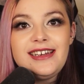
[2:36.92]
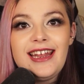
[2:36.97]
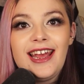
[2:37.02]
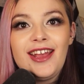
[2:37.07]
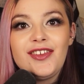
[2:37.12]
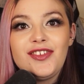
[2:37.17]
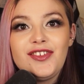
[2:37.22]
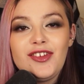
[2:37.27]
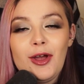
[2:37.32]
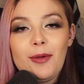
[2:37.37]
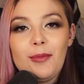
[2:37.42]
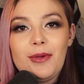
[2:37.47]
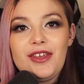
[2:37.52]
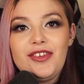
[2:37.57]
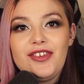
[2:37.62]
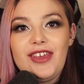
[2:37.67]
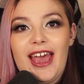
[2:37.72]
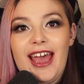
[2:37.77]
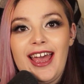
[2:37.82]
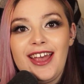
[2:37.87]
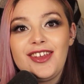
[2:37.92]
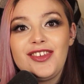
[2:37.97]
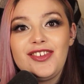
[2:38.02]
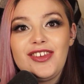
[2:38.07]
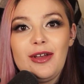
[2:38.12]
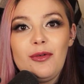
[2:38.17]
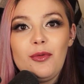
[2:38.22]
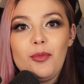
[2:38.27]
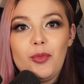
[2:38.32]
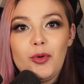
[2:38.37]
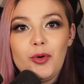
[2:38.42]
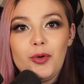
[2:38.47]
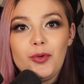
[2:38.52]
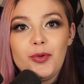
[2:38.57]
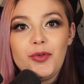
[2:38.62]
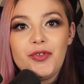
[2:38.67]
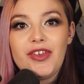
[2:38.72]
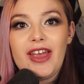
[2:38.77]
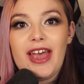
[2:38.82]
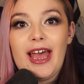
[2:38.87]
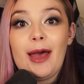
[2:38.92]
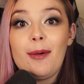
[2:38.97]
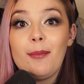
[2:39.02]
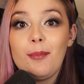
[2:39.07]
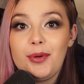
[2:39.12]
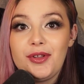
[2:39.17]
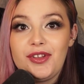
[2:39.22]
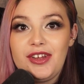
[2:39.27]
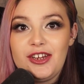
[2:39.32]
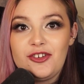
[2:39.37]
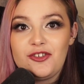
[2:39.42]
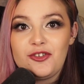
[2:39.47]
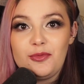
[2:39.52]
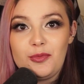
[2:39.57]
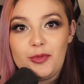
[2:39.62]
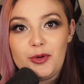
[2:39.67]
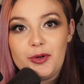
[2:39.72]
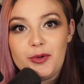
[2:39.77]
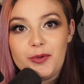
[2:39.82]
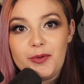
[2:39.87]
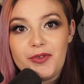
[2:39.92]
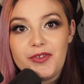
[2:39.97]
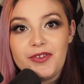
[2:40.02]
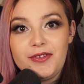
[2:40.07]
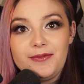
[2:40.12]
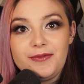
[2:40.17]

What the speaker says: Next up is accent walls and partition walls.